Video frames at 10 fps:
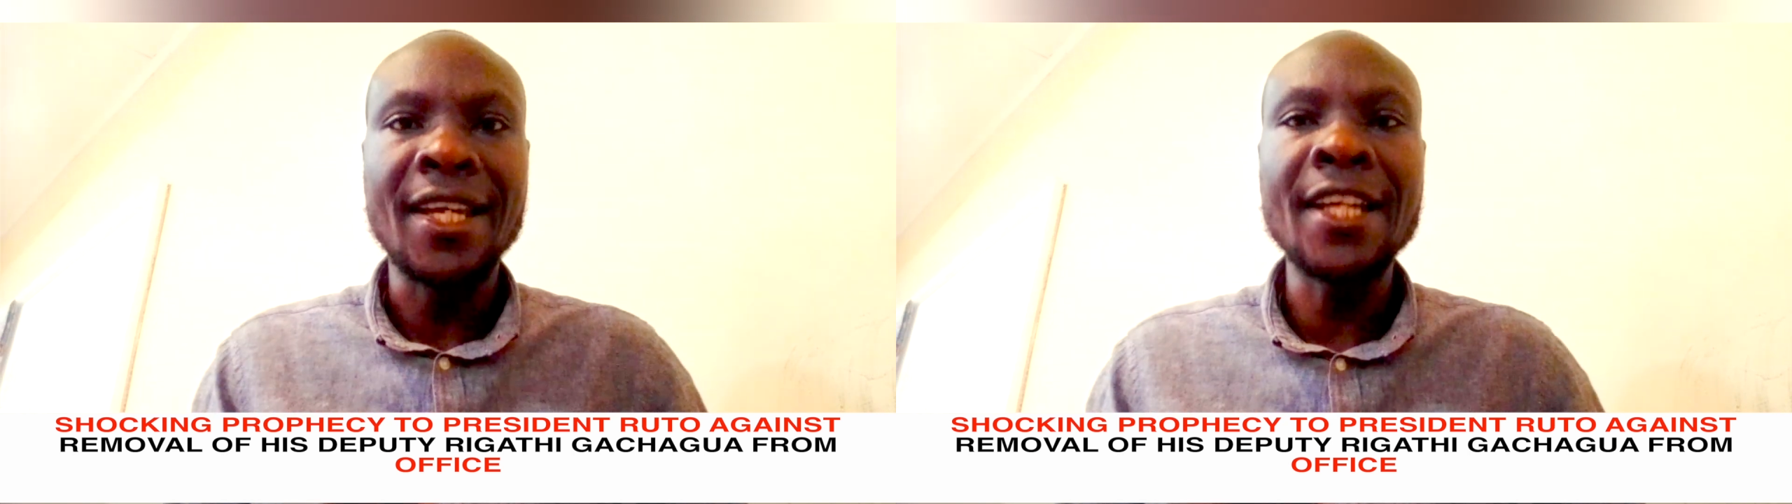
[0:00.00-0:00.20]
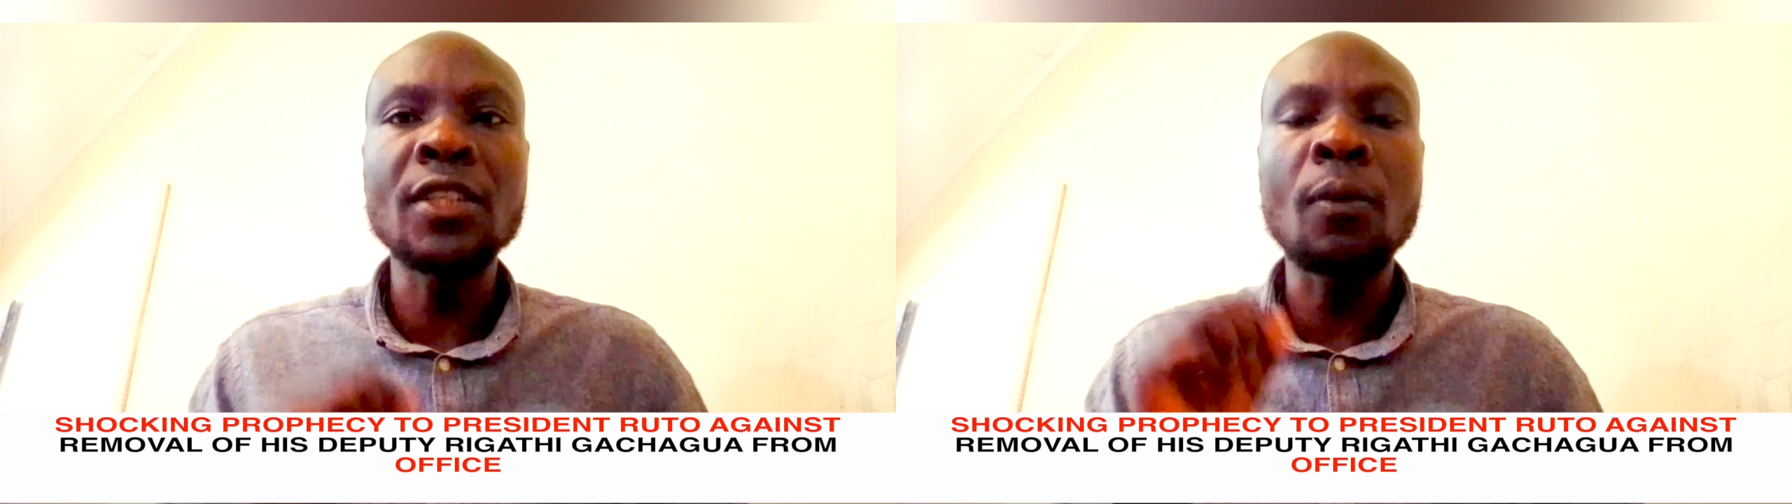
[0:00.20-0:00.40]

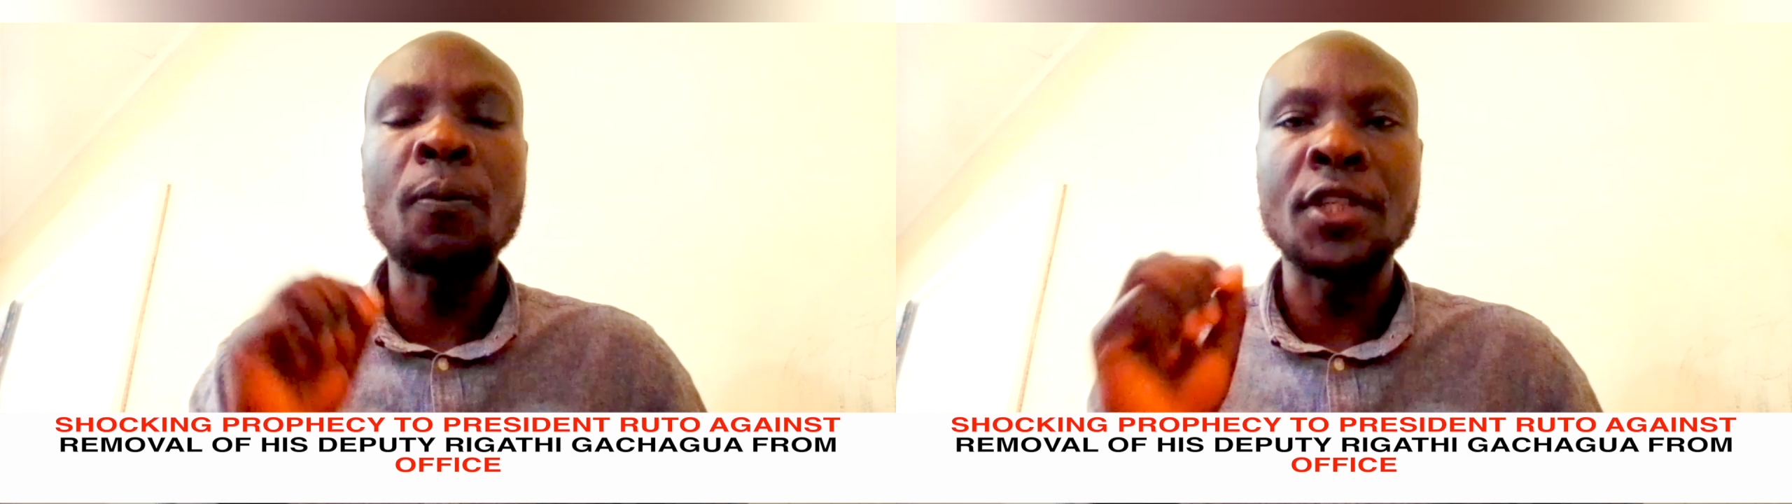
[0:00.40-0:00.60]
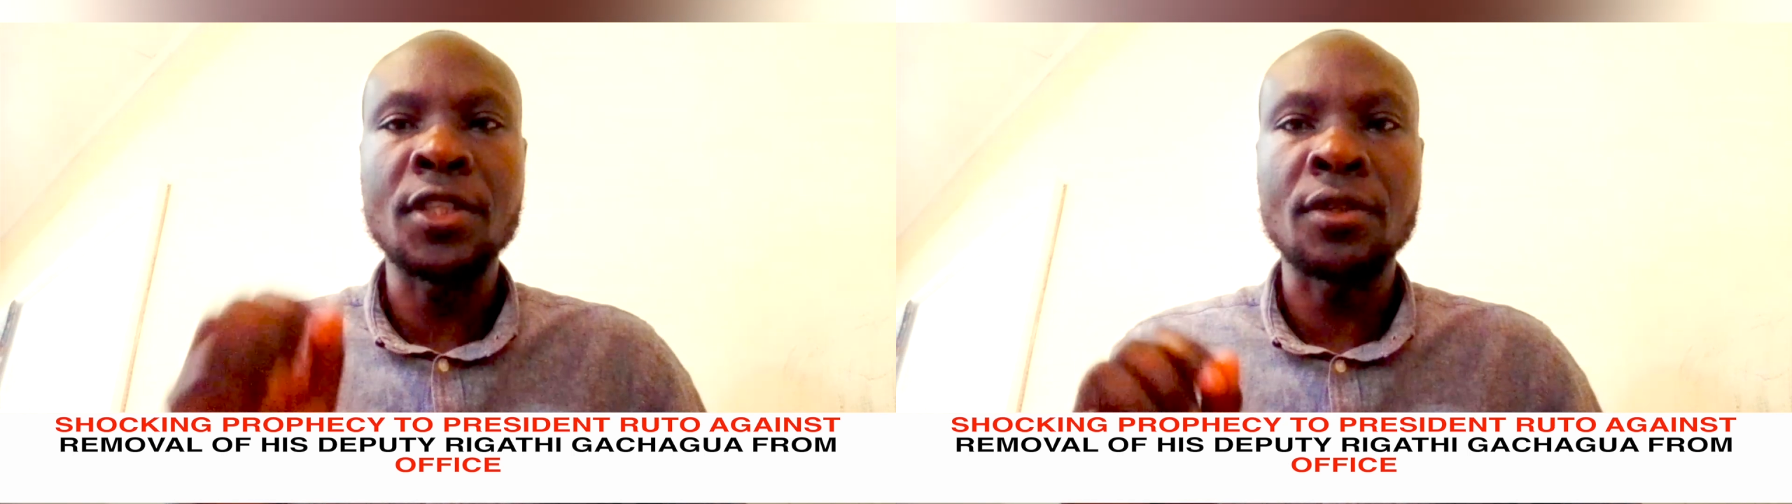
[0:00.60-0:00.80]
and
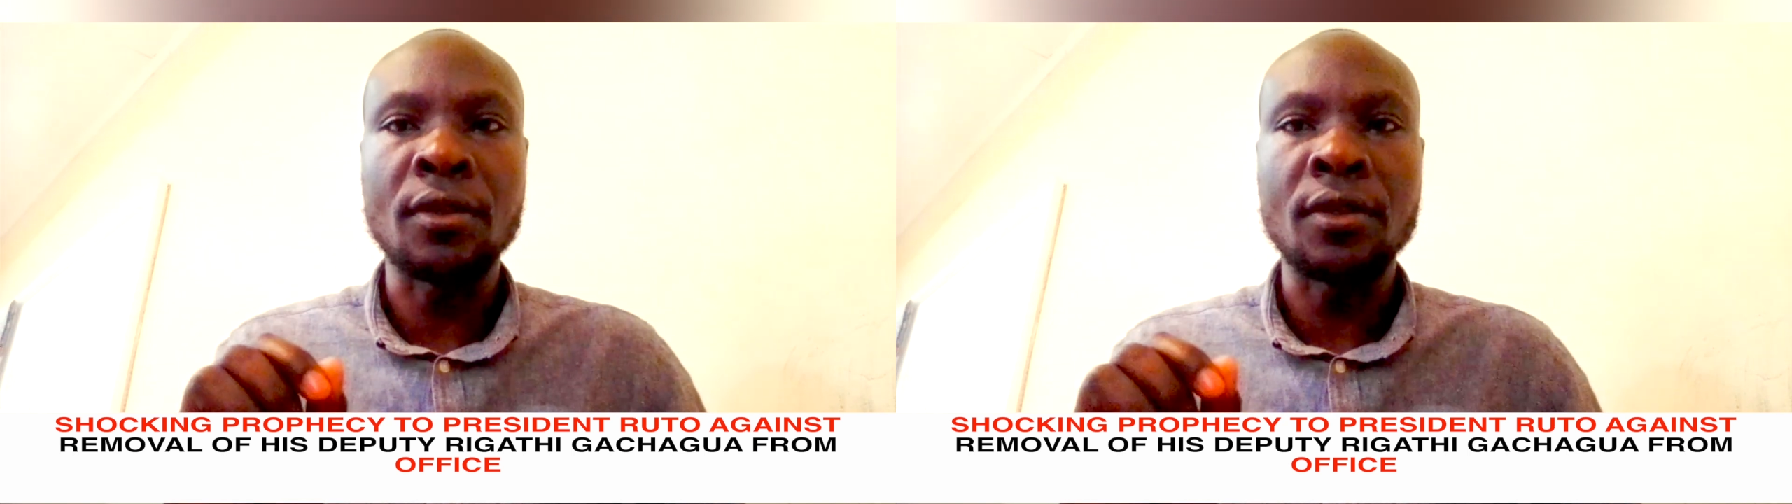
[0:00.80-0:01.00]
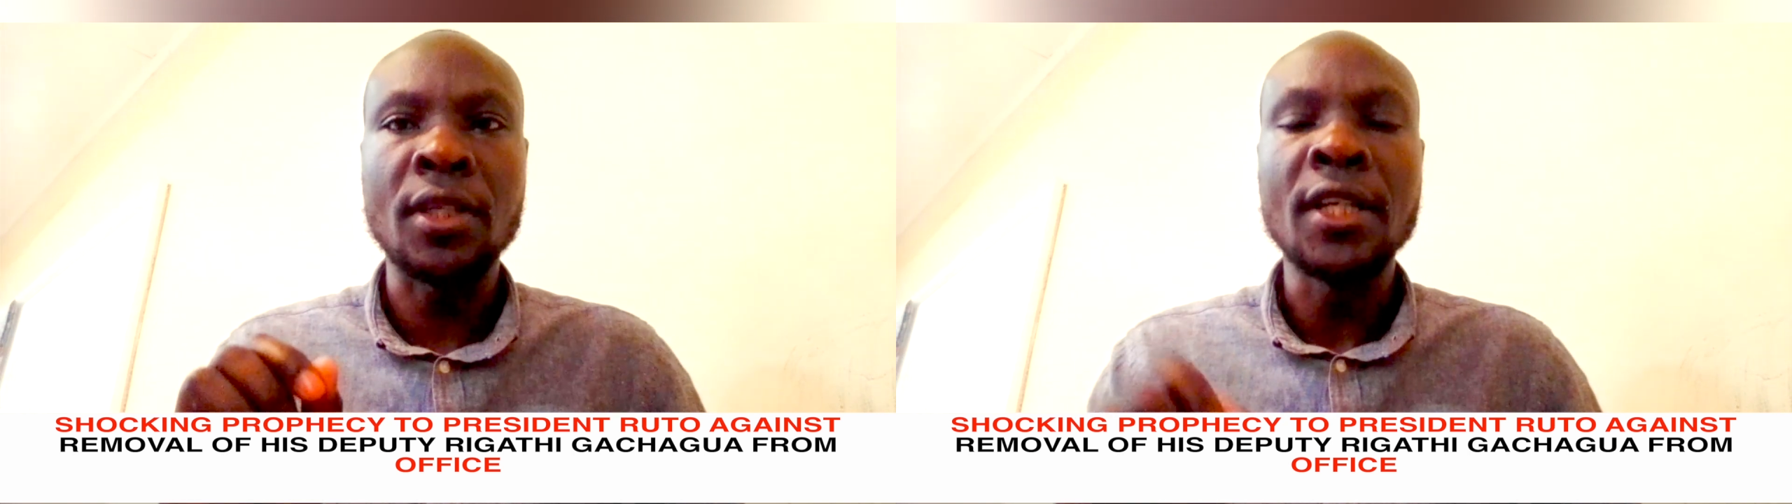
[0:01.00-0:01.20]

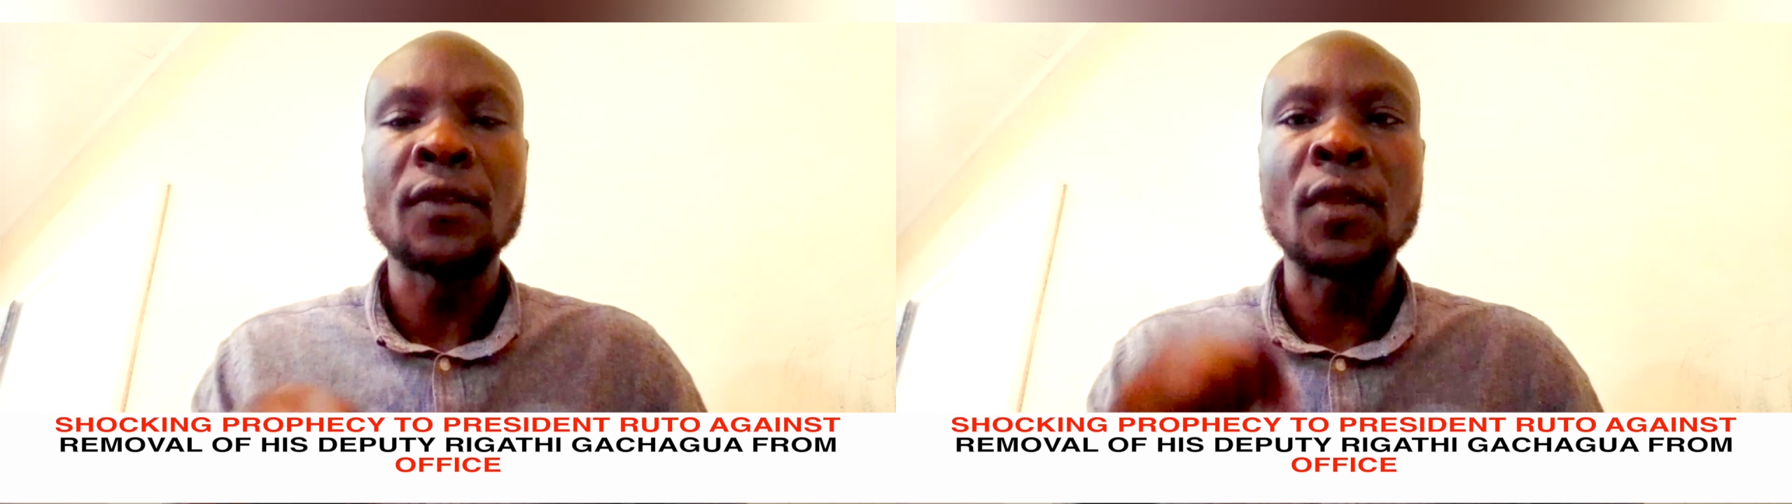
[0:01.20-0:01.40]
opposition